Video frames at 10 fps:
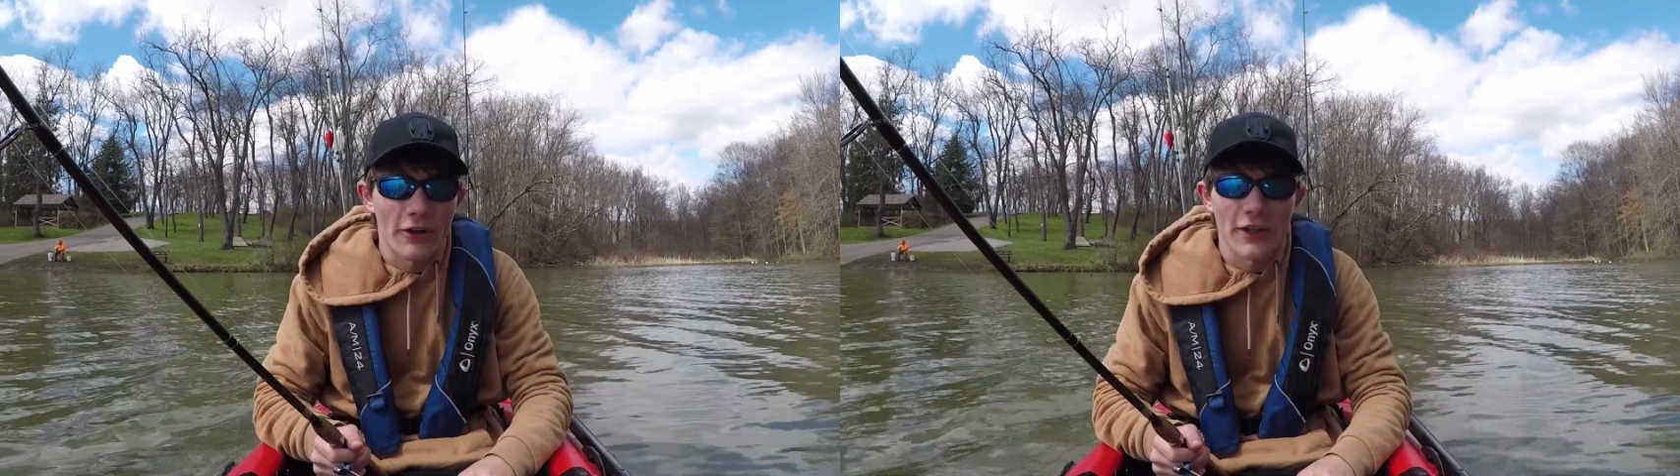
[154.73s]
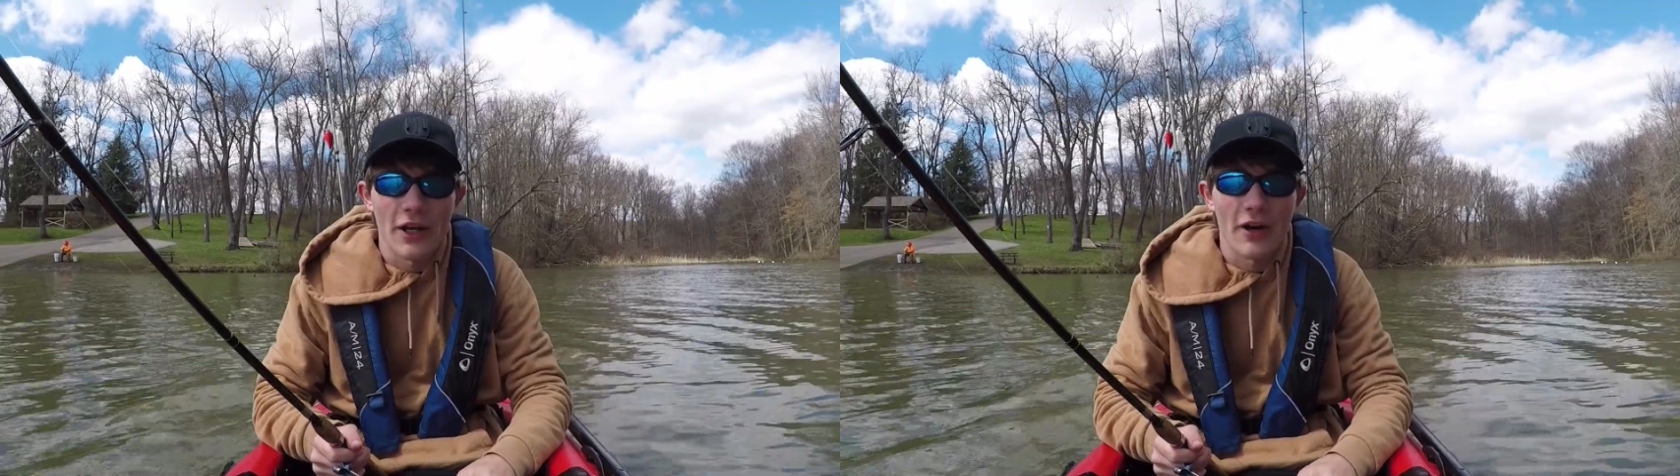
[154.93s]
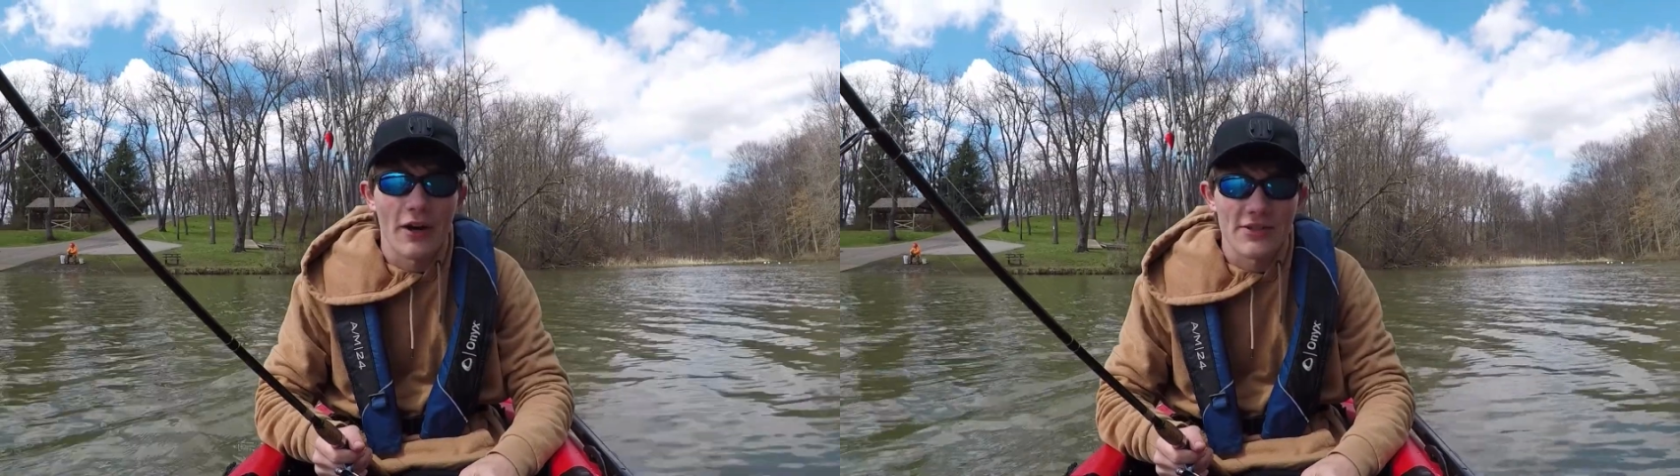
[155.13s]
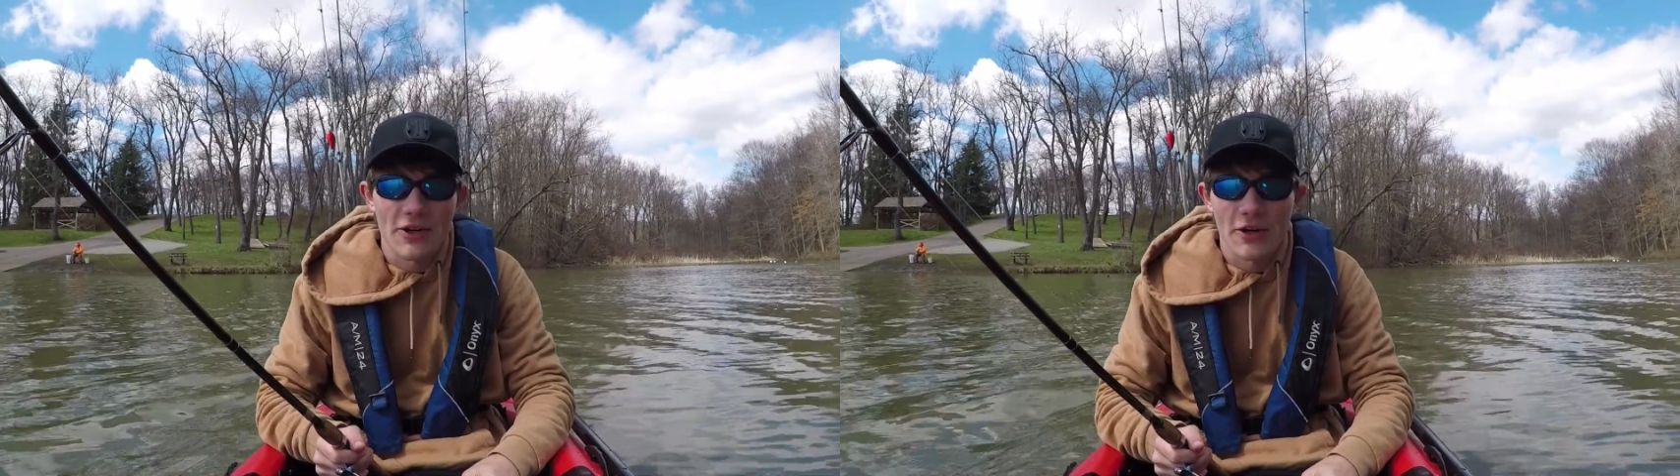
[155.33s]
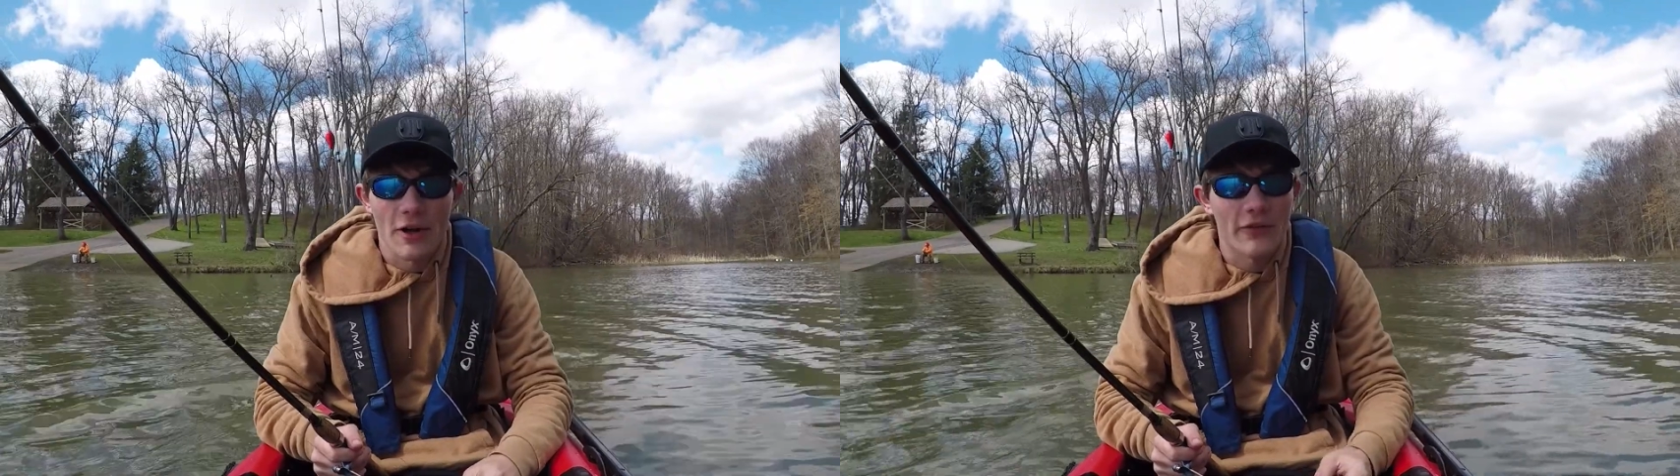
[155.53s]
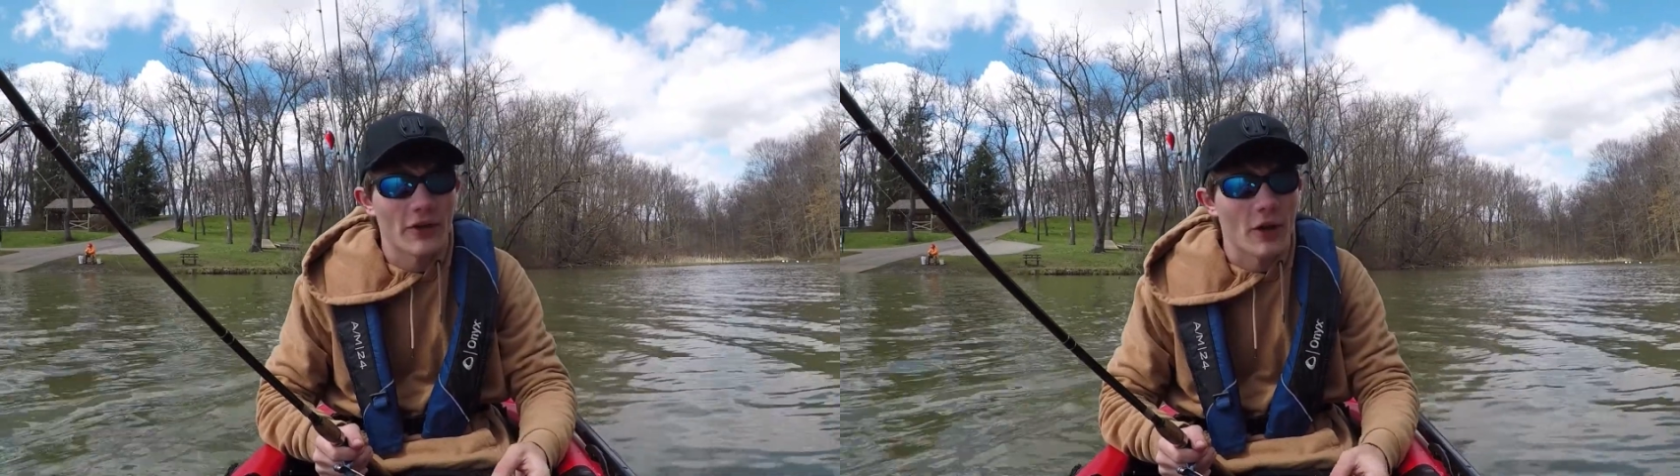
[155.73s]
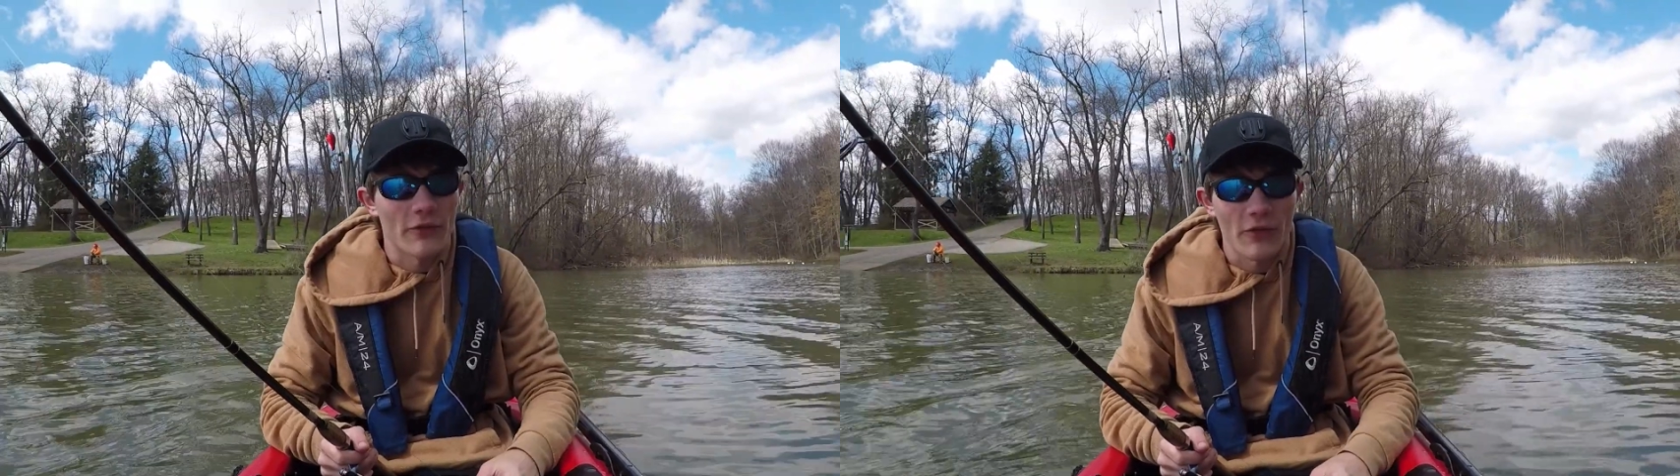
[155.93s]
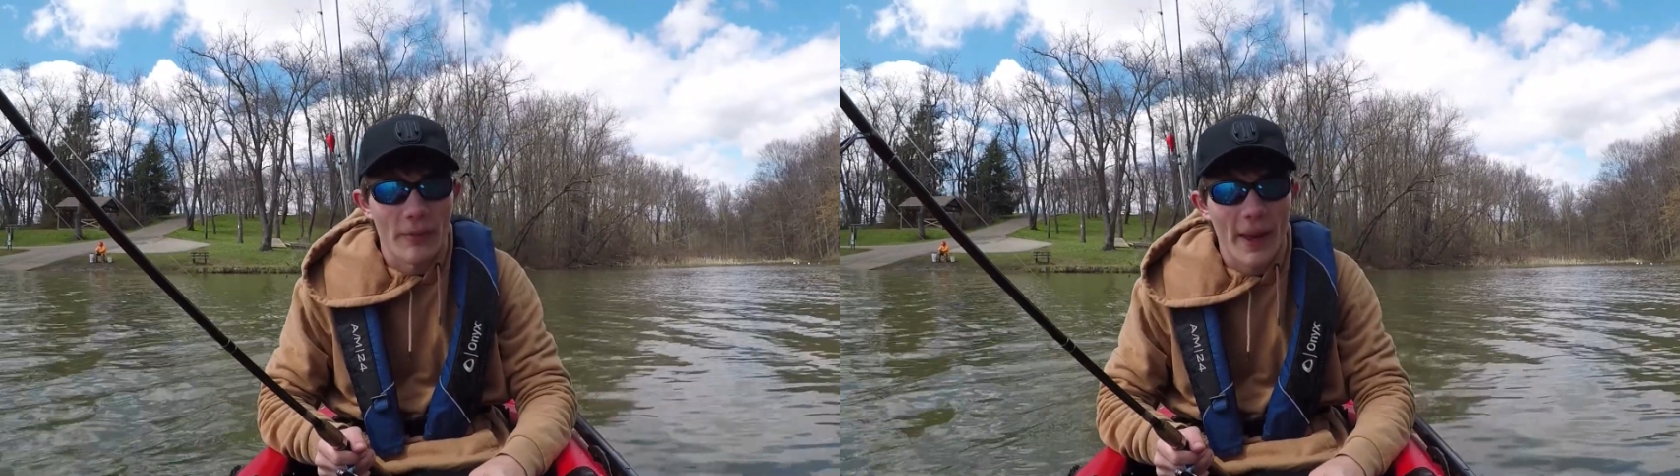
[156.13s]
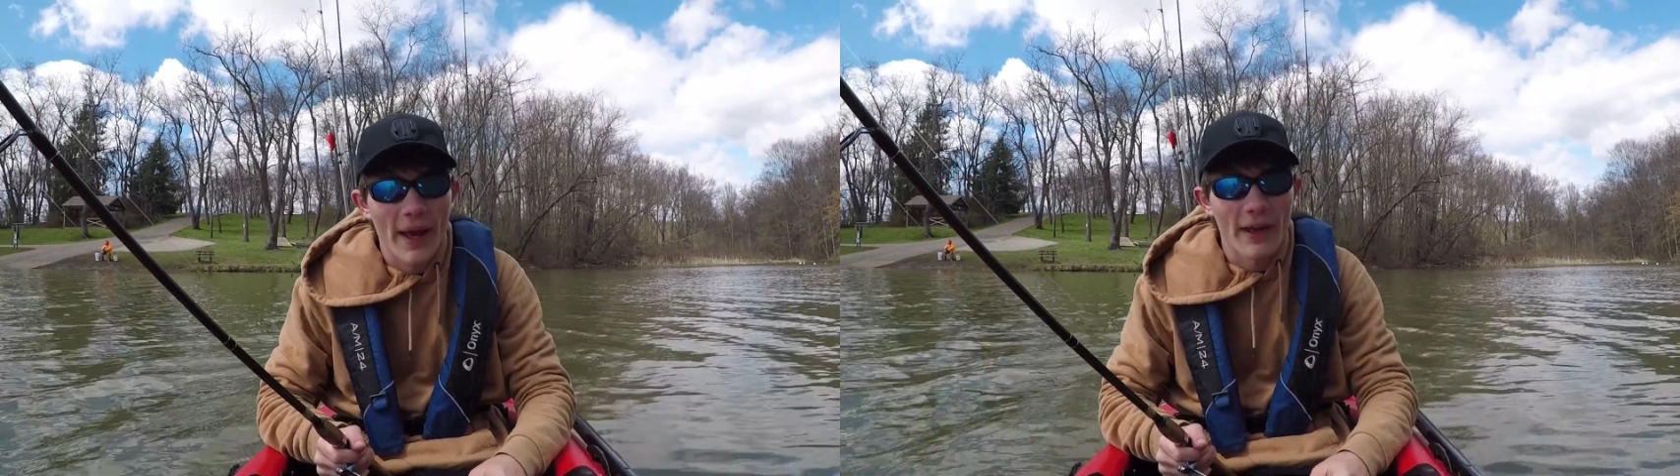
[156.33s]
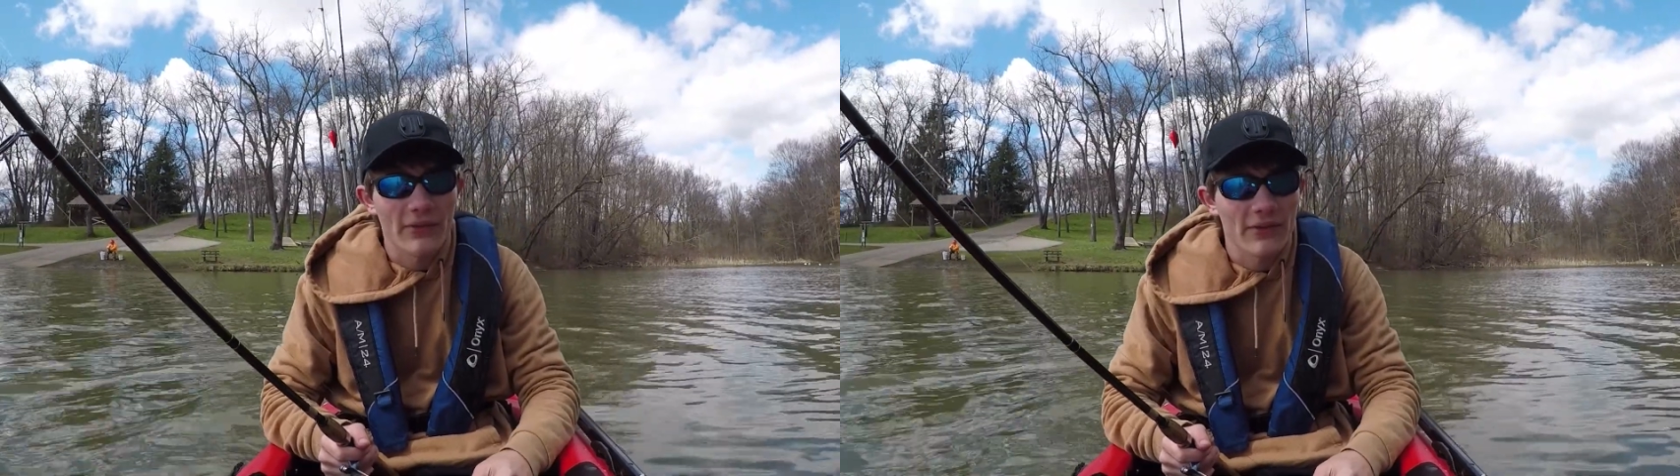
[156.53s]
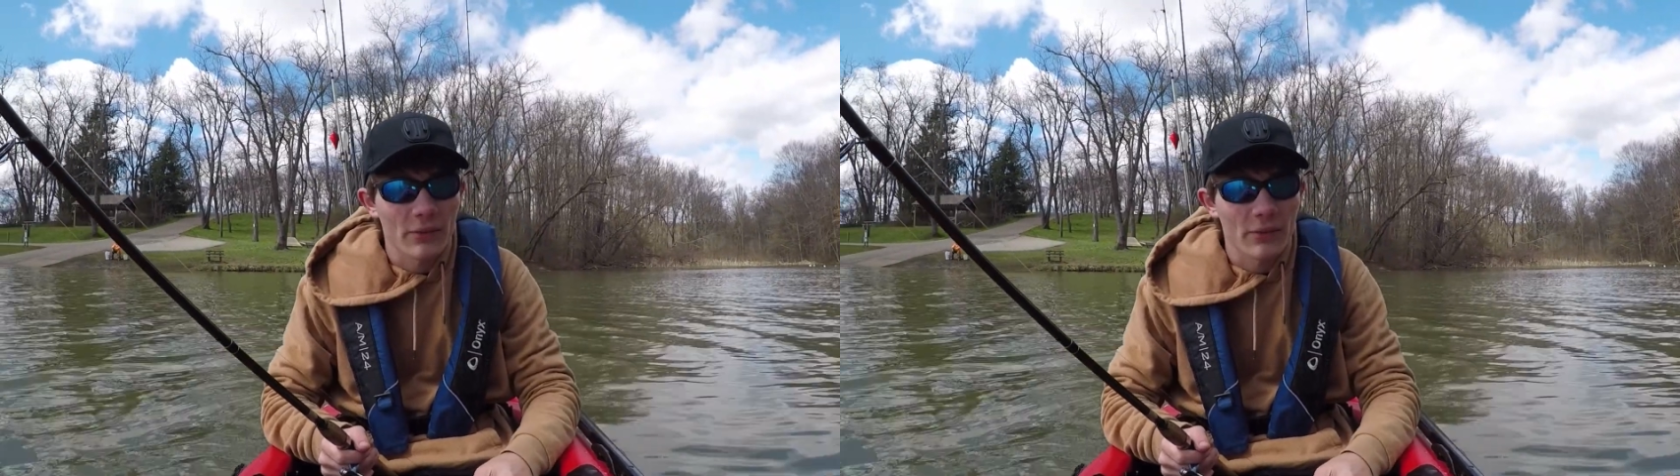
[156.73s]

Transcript: You know, I started off going for bass